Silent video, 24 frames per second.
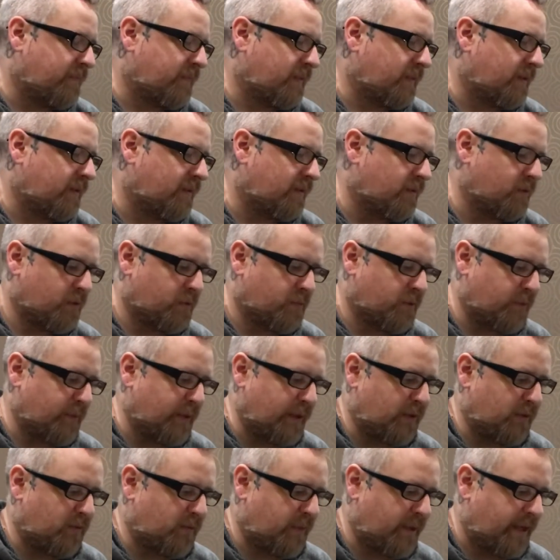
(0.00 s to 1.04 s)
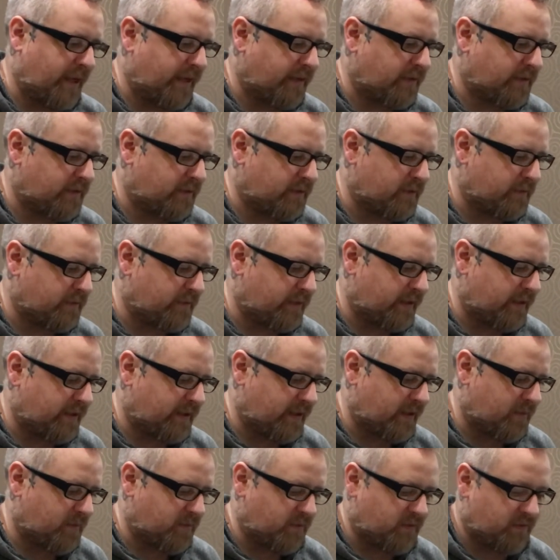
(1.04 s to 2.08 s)
the double bellow bags and stuff like
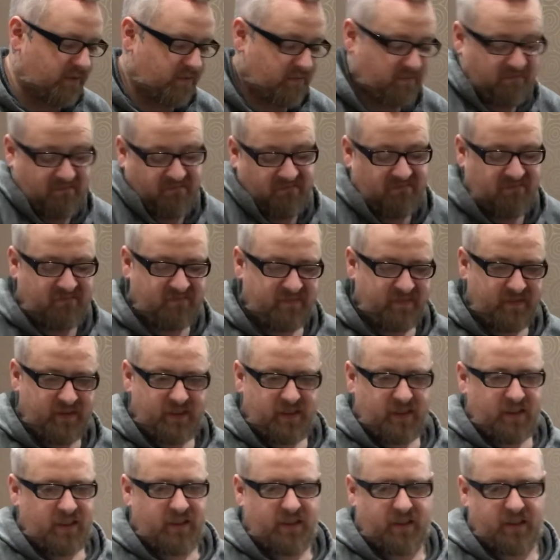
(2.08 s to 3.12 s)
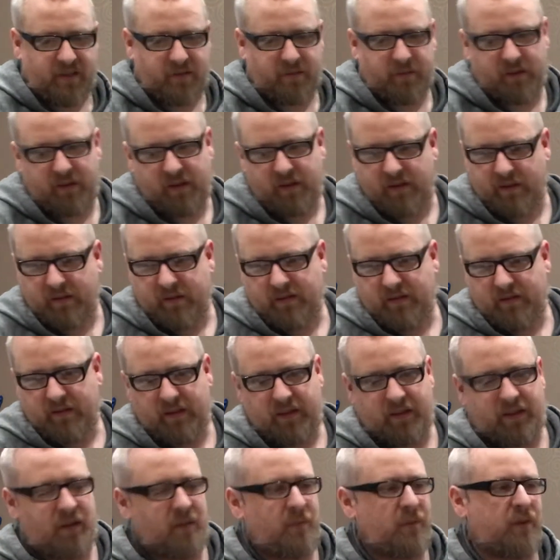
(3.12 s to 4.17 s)
that, but it is what it is. It's not
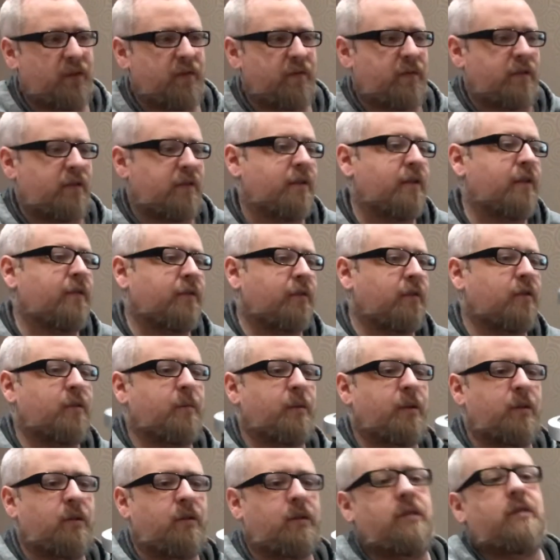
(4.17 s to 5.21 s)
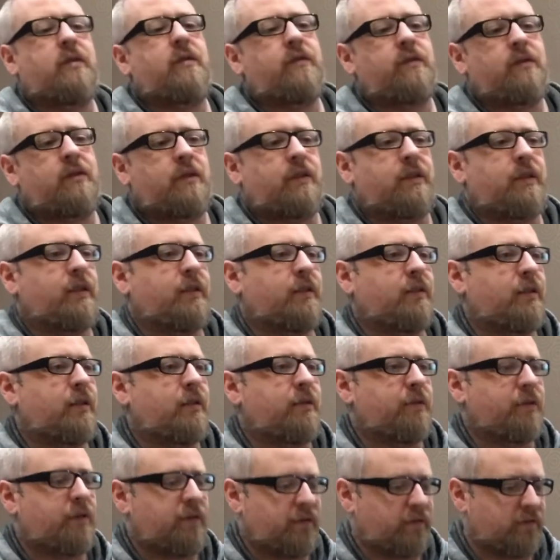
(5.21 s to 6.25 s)
that big of a deal. You're never going to be looking at the fucking things anyway,
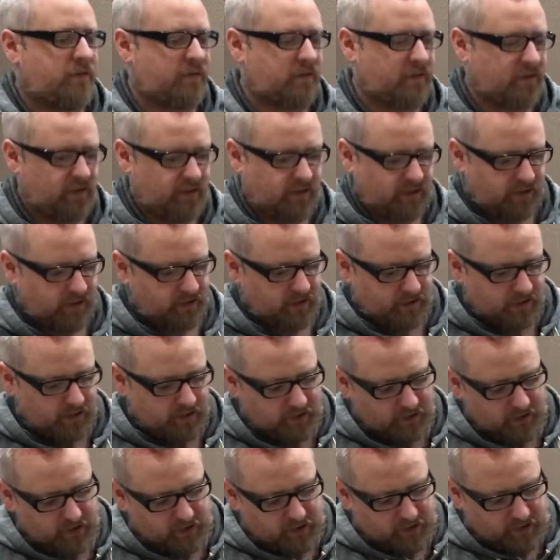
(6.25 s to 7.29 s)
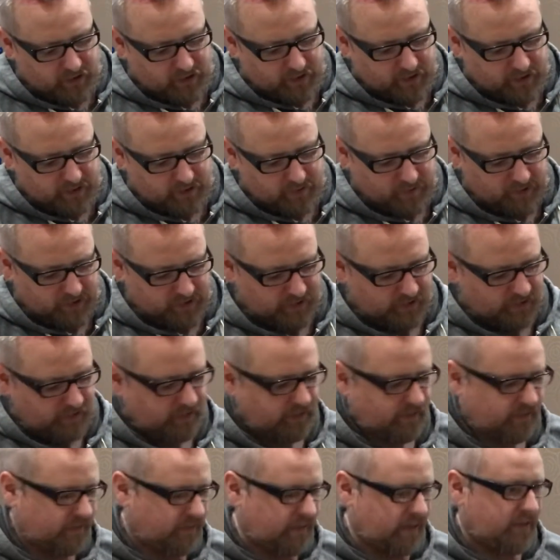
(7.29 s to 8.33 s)
so
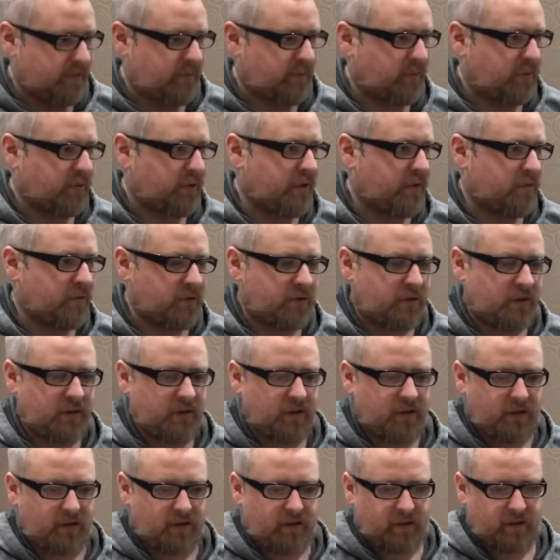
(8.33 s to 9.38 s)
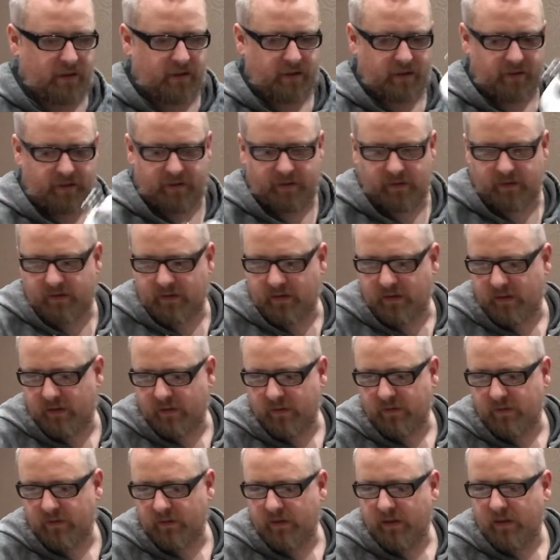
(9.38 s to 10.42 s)
that's pretty much it. As I said,
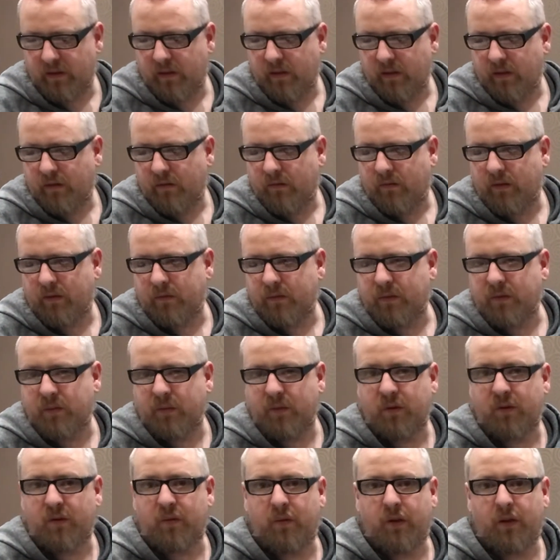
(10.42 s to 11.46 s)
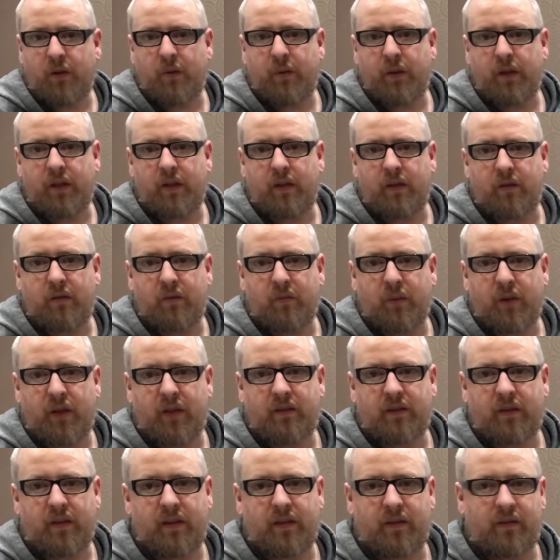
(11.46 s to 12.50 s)
what was supposed to be a quick
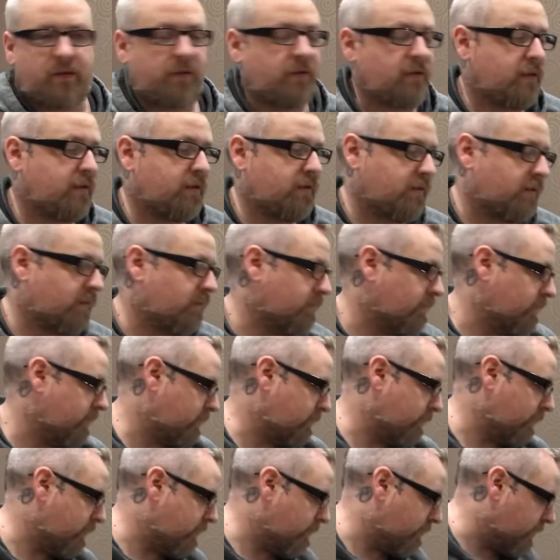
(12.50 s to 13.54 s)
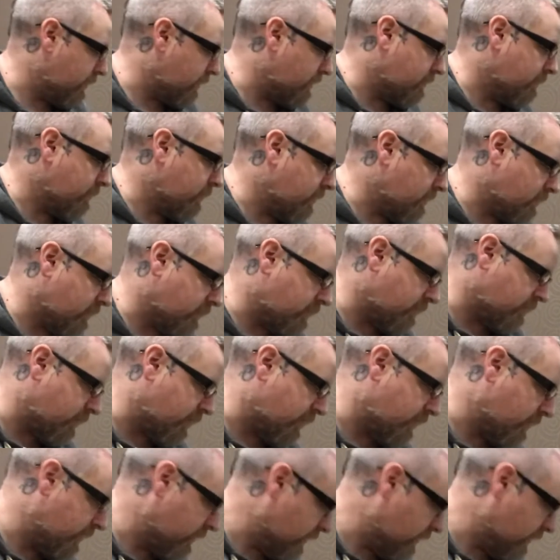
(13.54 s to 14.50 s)
unboxing has turned into almost 20 minutes of me talking shit.